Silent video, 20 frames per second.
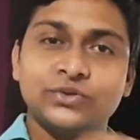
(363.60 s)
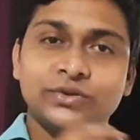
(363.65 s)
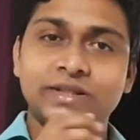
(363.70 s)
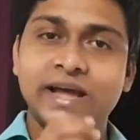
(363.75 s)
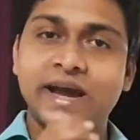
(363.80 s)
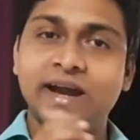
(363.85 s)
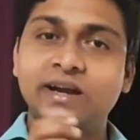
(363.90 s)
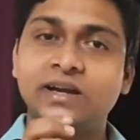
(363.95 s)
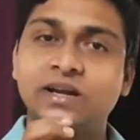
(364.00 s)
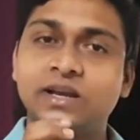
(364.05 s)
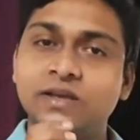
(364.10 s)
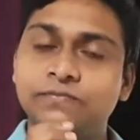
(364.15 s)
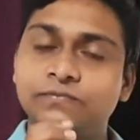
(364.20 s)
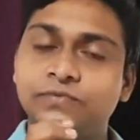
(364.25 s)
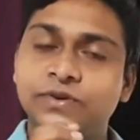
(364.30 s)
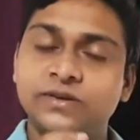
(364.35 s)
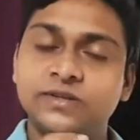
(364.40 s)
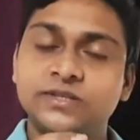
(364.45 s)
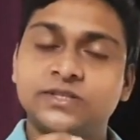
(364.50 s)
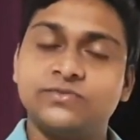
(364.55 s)
so that
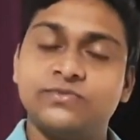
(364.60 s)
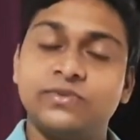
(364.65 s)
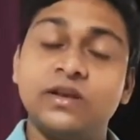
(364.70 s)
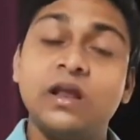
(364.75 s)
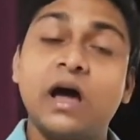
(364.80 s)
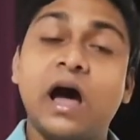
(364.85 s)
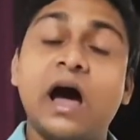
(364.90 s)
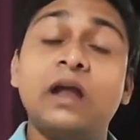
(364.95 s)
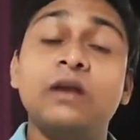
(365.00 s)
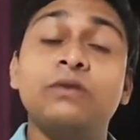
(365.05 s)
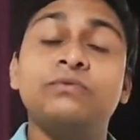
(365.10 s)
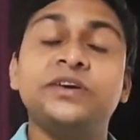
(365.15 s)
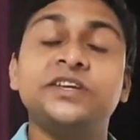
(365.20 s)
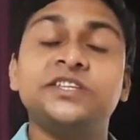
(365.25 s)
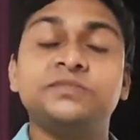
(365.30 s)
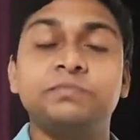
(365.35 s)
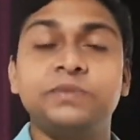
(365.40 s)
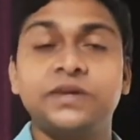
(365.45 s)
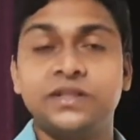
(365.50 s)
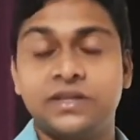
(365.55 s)
difference will
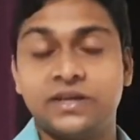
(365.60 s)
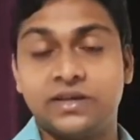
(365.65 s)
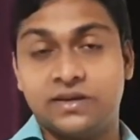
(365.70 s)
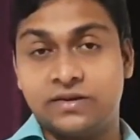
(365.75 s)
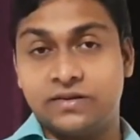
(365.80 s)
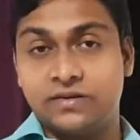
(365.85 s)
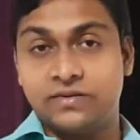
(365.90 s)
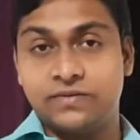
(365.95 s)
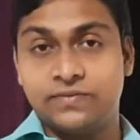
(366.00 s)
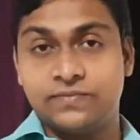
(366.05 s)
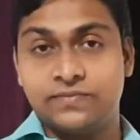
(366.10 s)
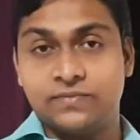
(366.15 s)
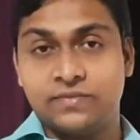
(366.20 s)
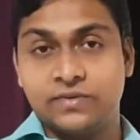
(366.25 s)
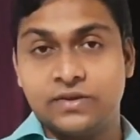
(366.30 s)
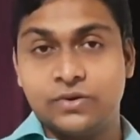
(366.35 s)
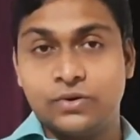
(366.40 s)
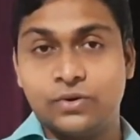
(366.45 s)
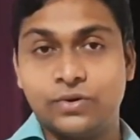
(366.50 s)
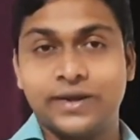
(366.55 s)
always be there.
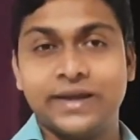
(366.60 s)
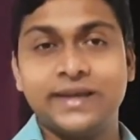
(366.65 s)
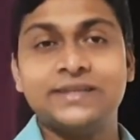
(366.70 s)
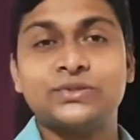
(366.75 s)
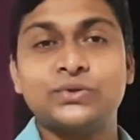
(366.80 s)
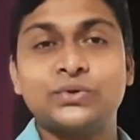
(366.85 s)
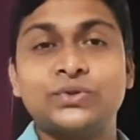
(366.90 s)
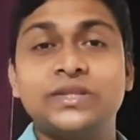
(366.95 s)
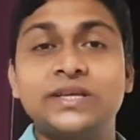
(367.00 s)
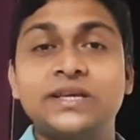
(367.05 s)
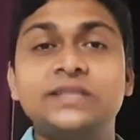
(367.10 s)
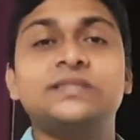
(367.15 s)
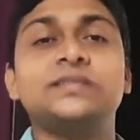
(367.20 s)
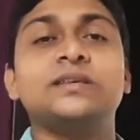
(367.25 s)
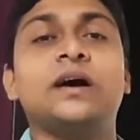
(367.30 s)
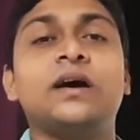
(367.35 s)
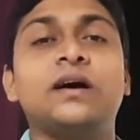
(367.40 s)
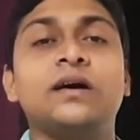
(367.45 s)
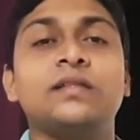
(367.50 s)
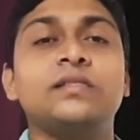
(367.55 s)
Okay, so
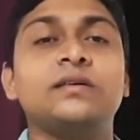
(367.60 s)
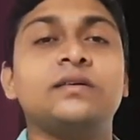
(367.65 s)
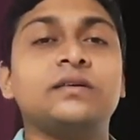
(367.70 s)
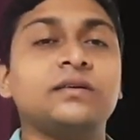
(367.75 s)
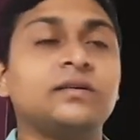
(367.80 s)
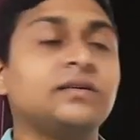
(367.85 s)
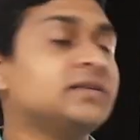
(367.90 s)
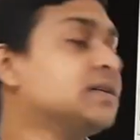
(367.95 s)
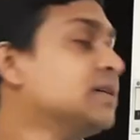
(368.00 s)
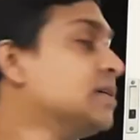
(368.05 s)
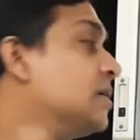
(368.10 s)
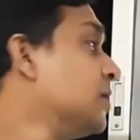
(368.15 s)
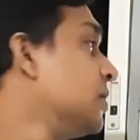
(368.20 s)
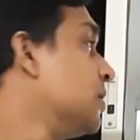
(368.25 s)
these are the